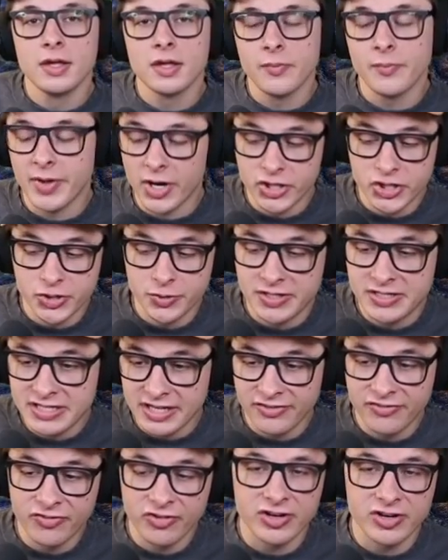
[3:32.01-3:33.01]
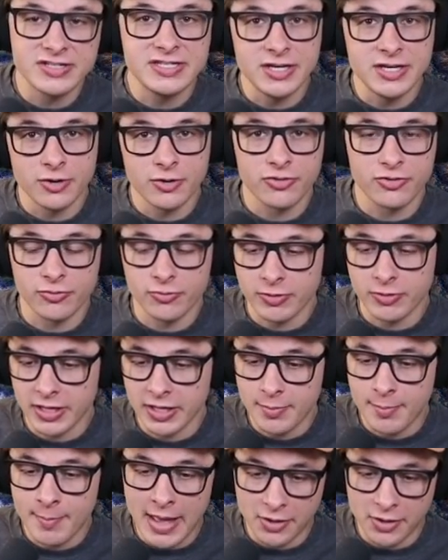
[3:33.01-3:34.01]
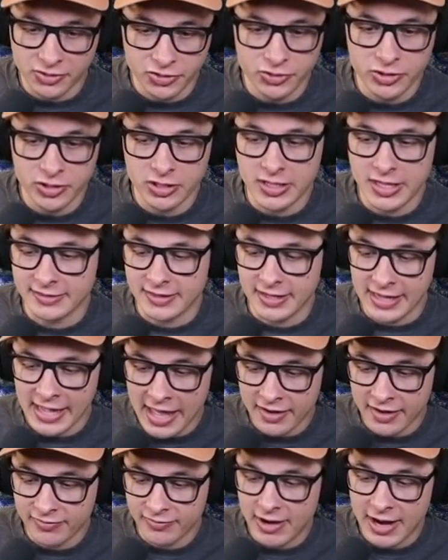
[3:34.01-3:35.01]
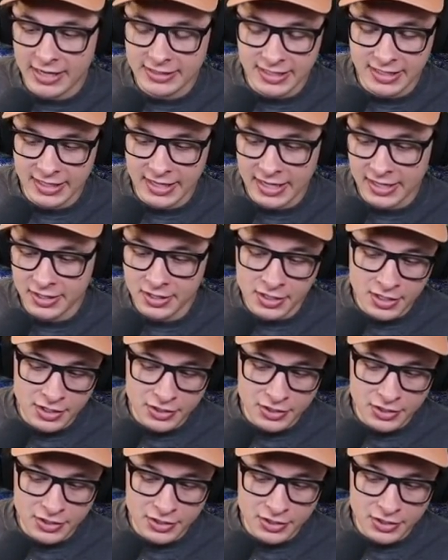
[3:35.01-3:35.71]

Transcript: a different tier 3 mounted unit like the Cataphract, again,